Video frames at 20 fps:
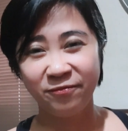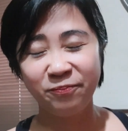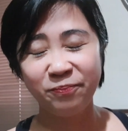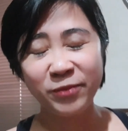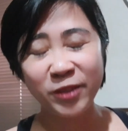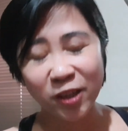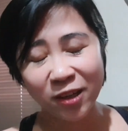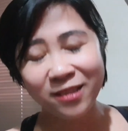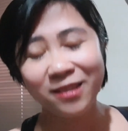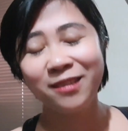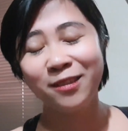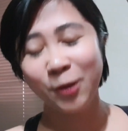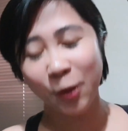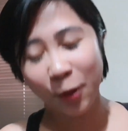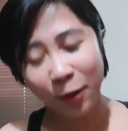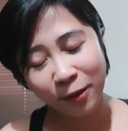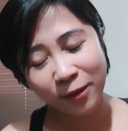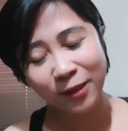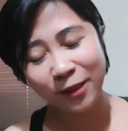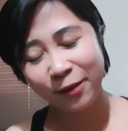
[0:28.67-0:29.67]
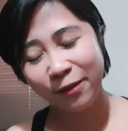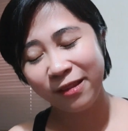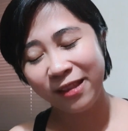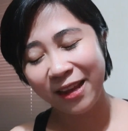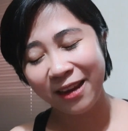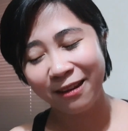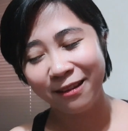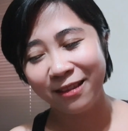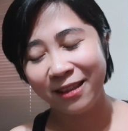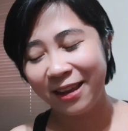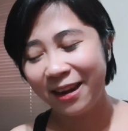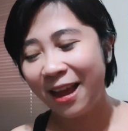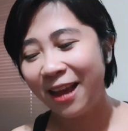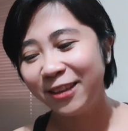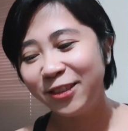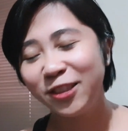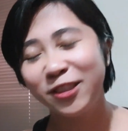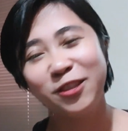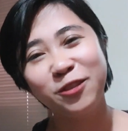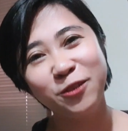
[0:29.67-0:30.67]
just told you there that I
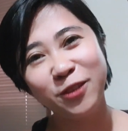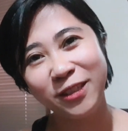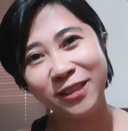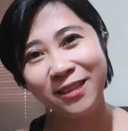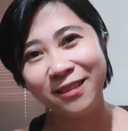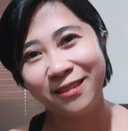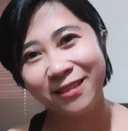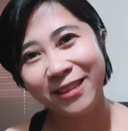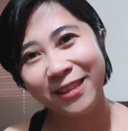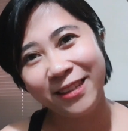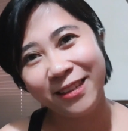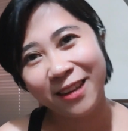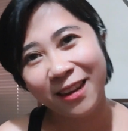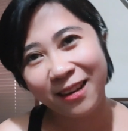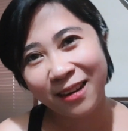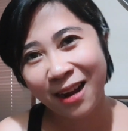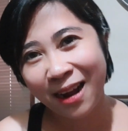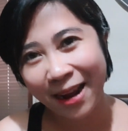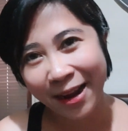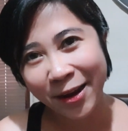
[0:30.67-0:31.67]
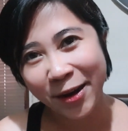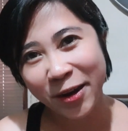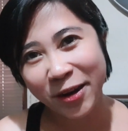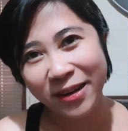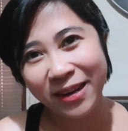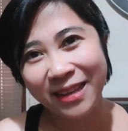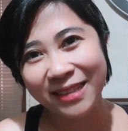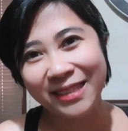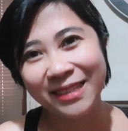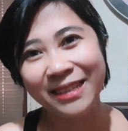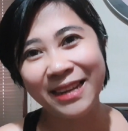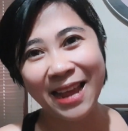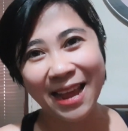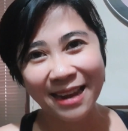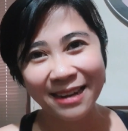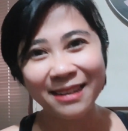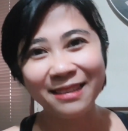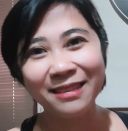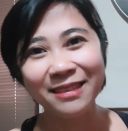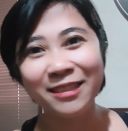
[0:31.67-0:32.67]
just recently got hired as an
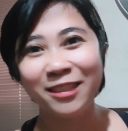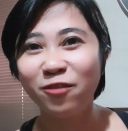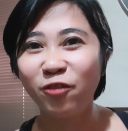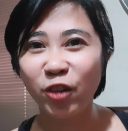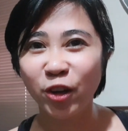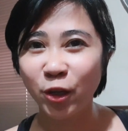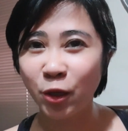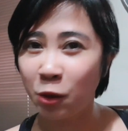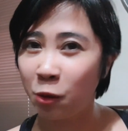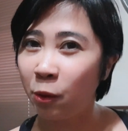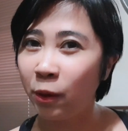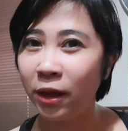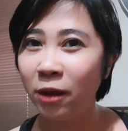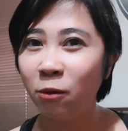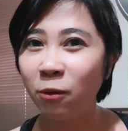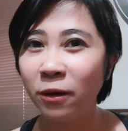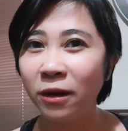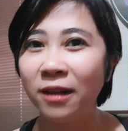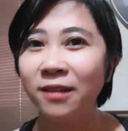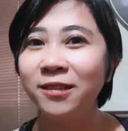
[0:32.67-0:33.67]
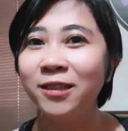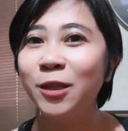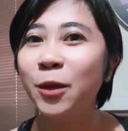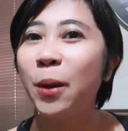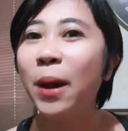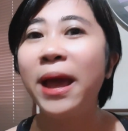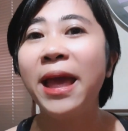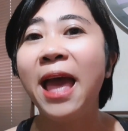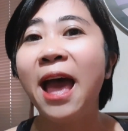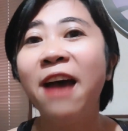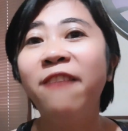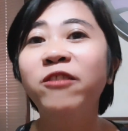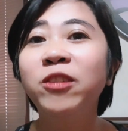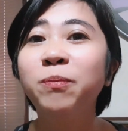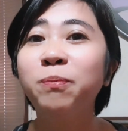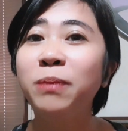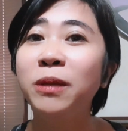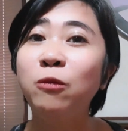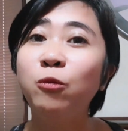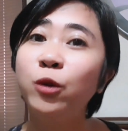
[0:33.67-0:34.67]
analyst for QA World, so I haven't
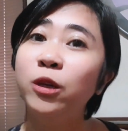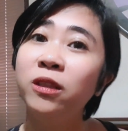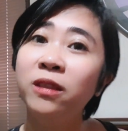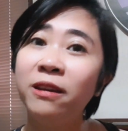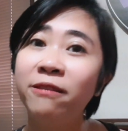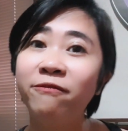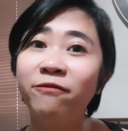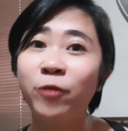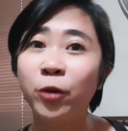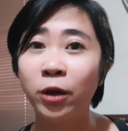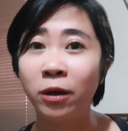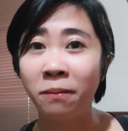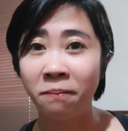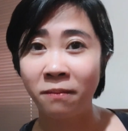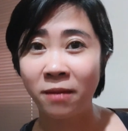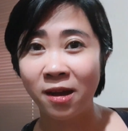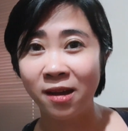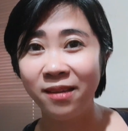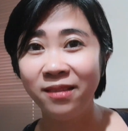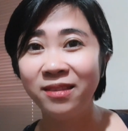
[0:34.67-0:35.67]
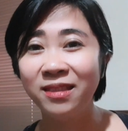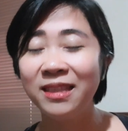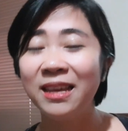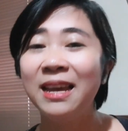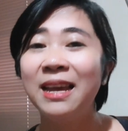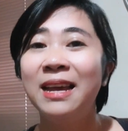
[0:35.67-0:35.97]
been with them for a month